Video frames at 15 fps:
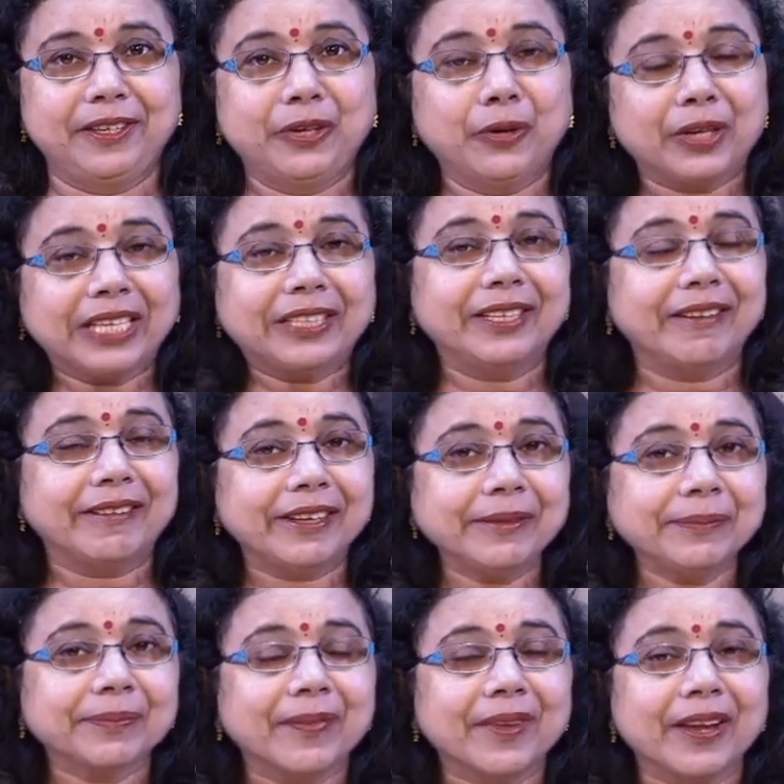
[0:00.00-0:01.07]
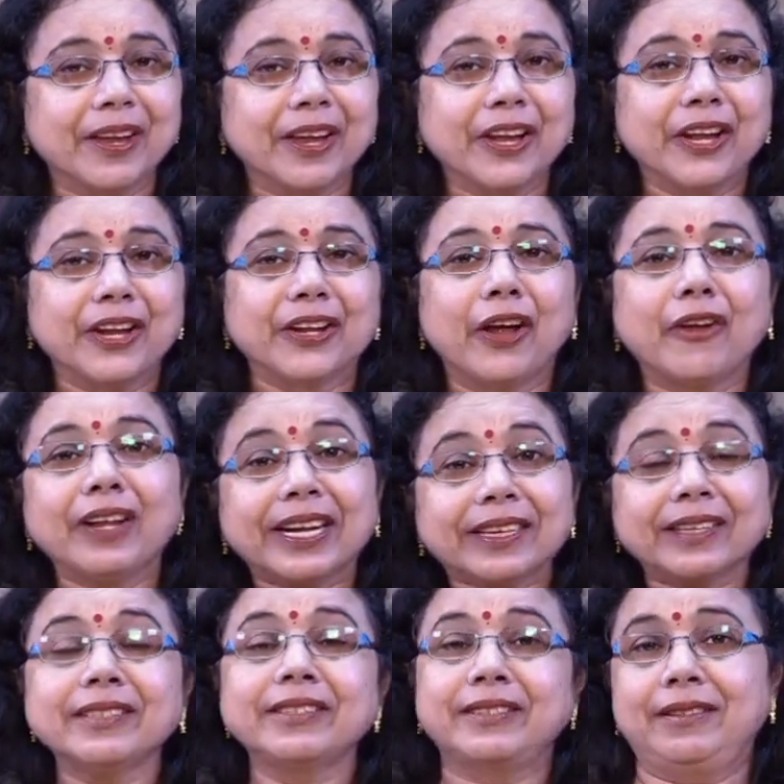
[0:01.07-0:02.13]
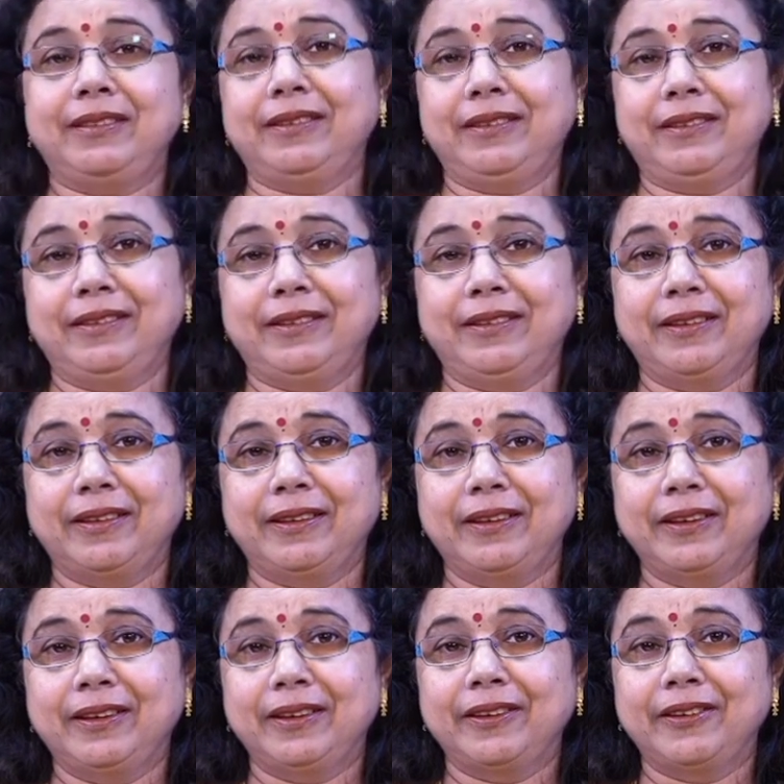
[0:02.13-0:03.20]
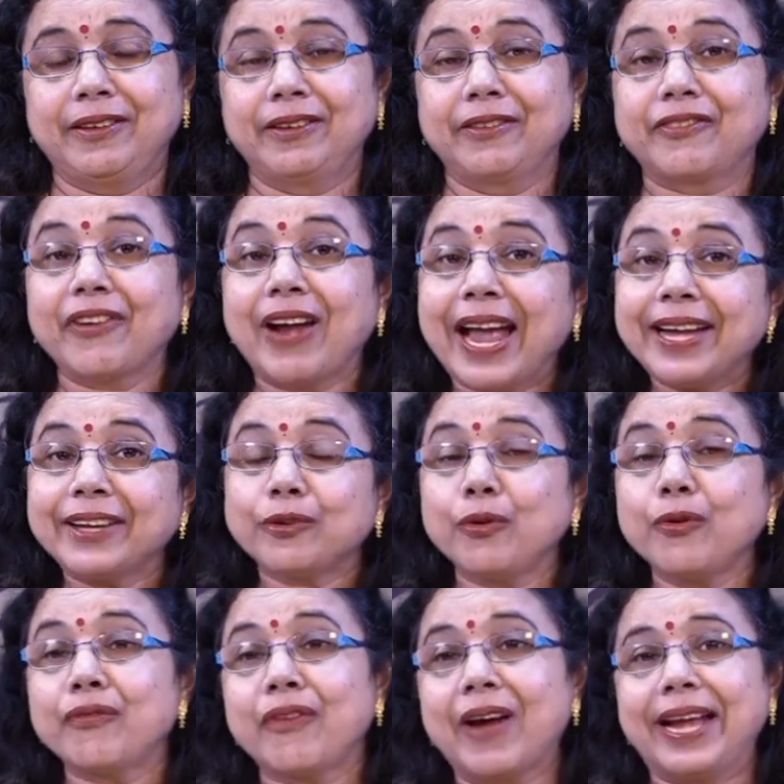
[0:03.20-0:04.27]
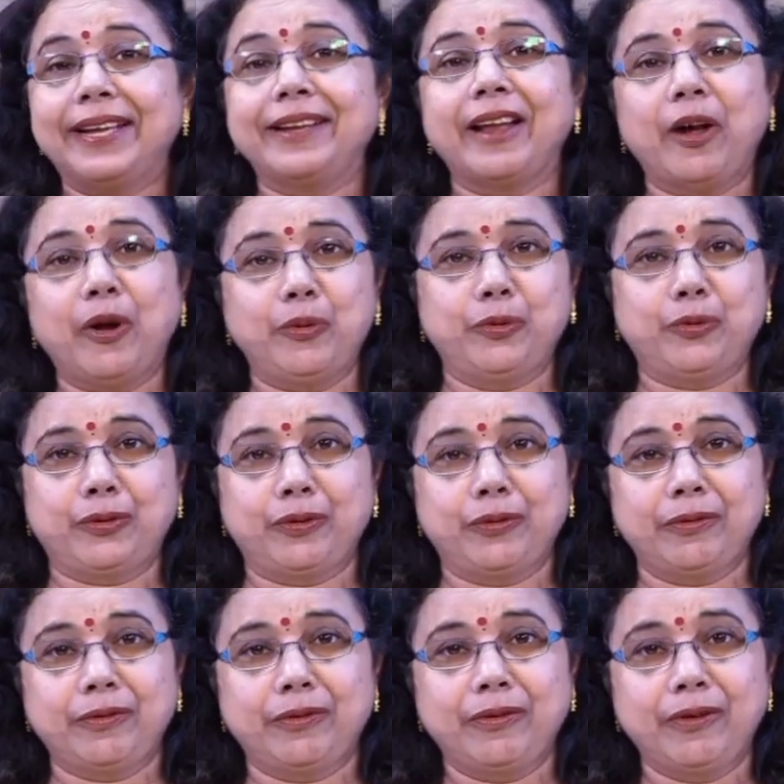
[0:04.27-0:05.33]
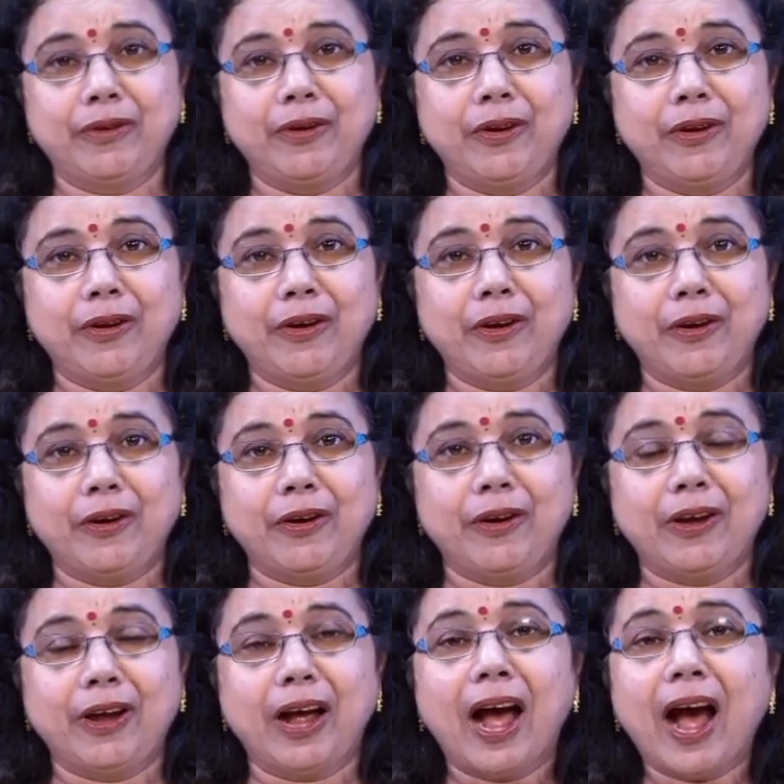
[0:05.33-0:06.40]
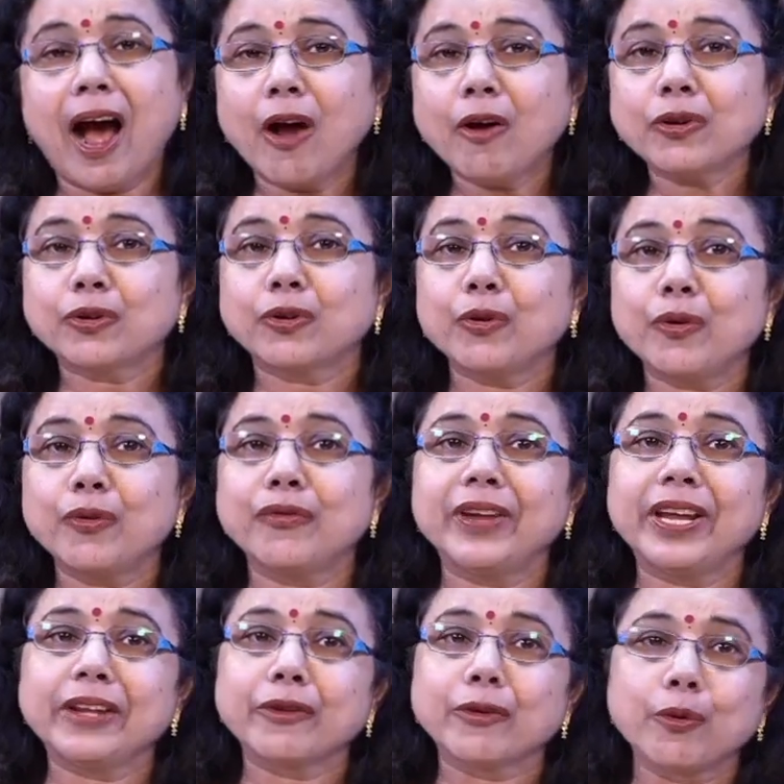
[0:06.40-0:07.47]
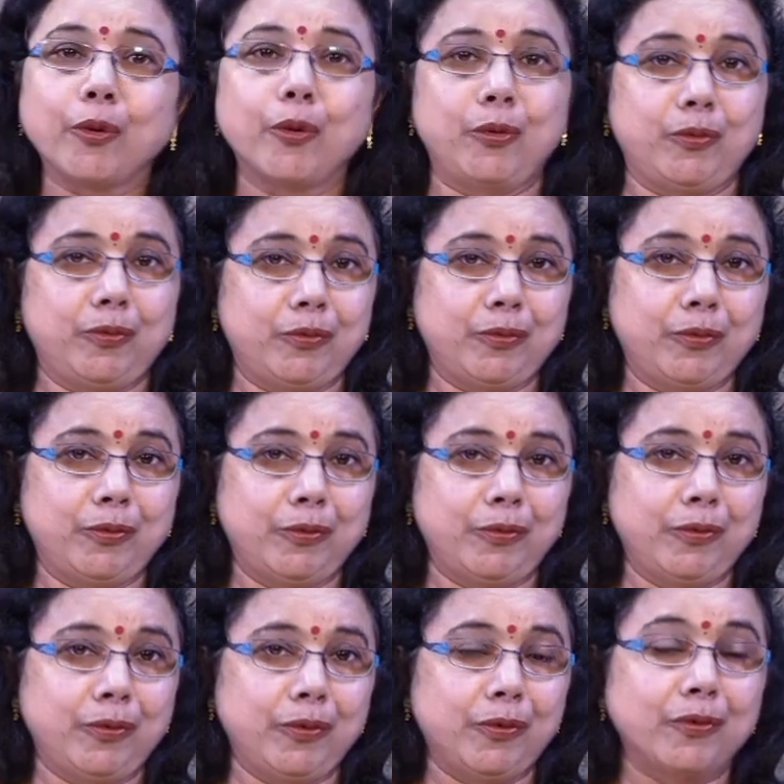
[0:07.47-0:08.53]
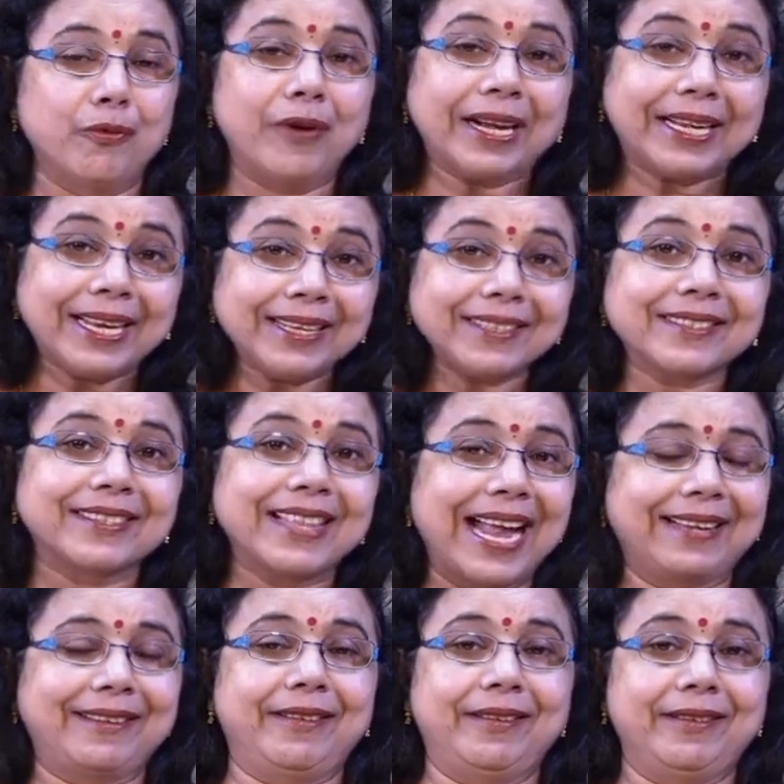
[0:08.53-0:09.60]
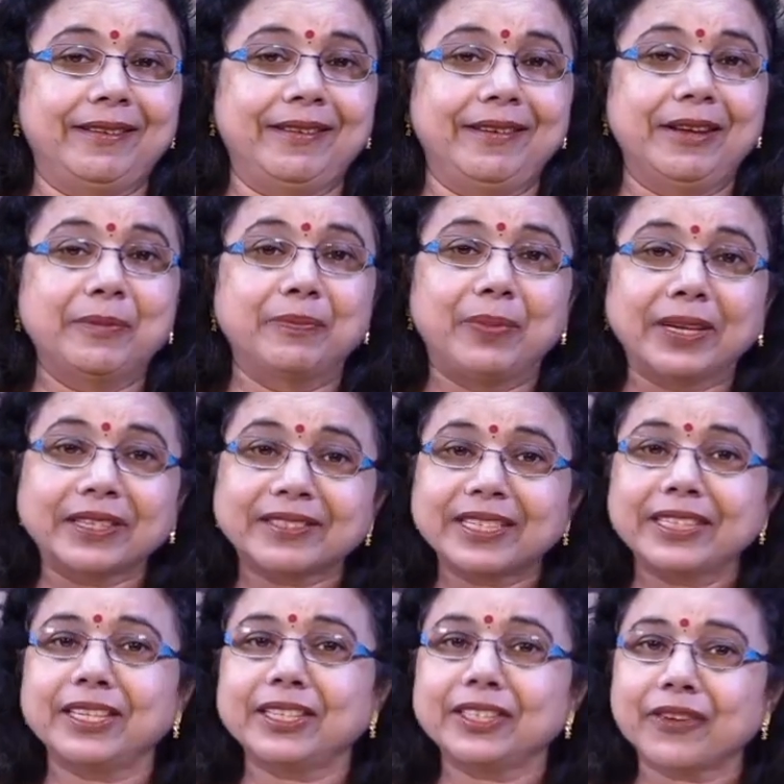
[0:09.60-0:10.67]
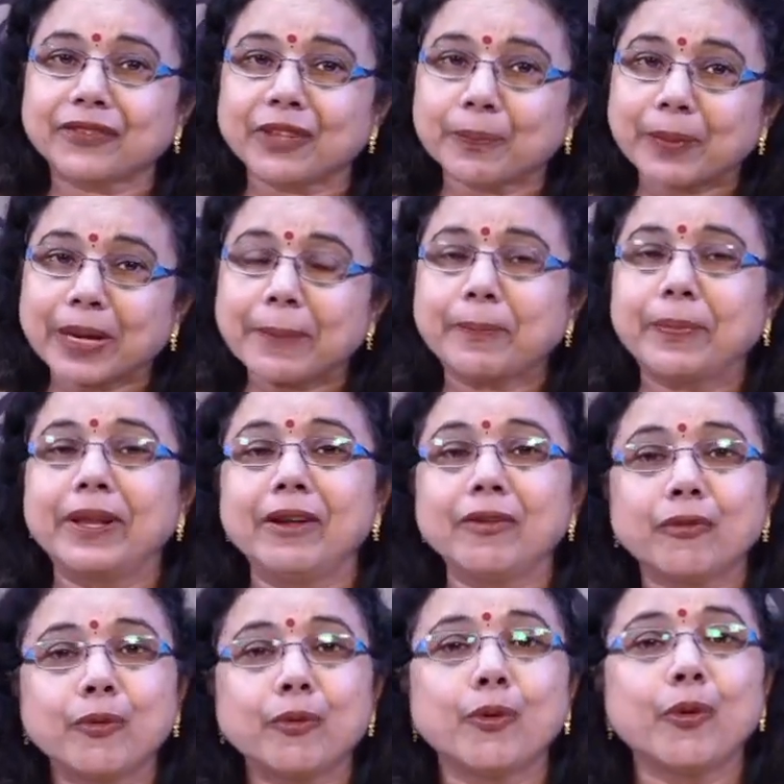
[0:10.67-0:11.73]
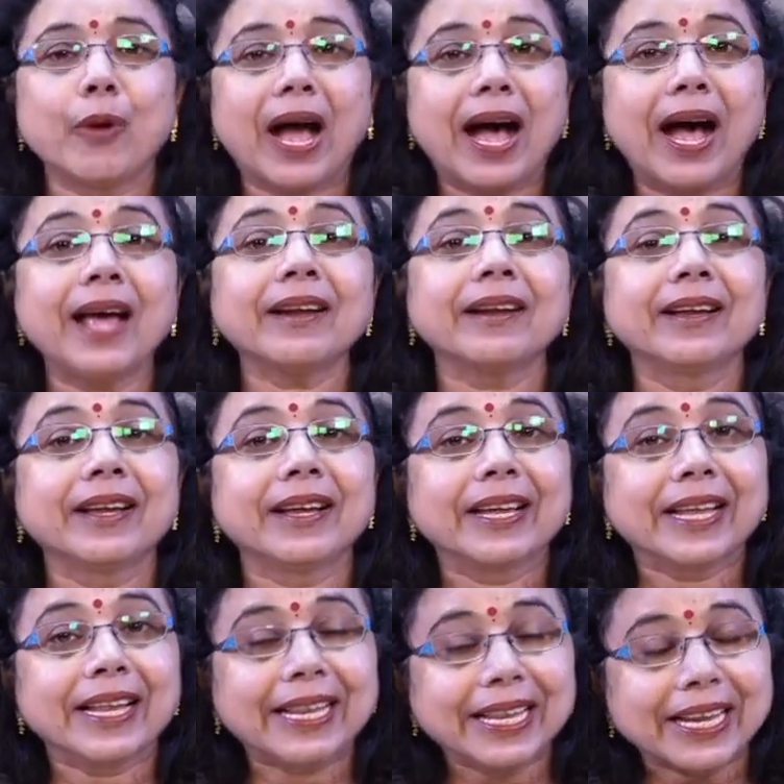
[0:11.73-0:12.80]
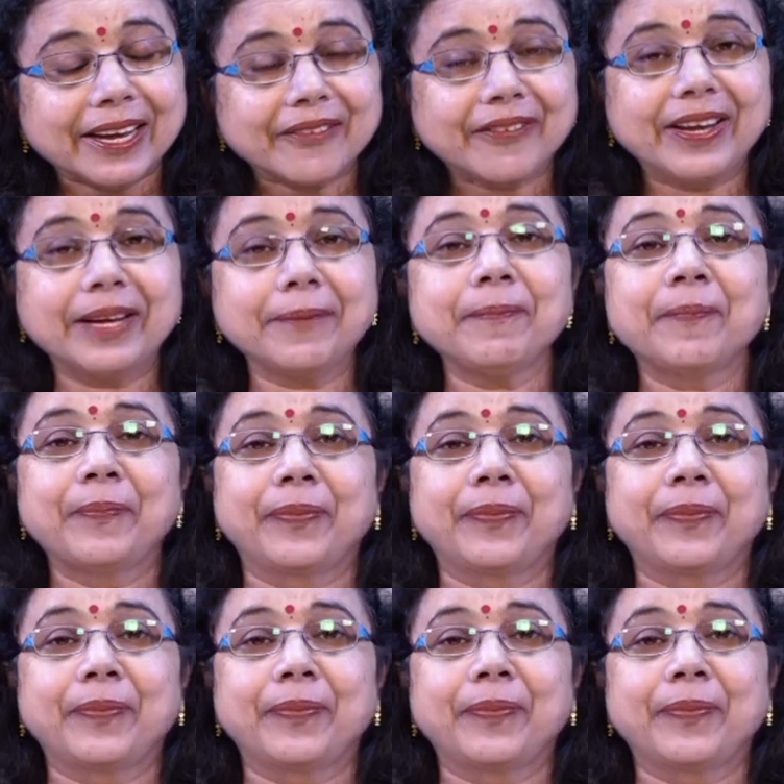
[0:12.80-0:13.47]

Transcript: Okay, children. Now, let us try to find out how do we know what is that percentage of the people who are living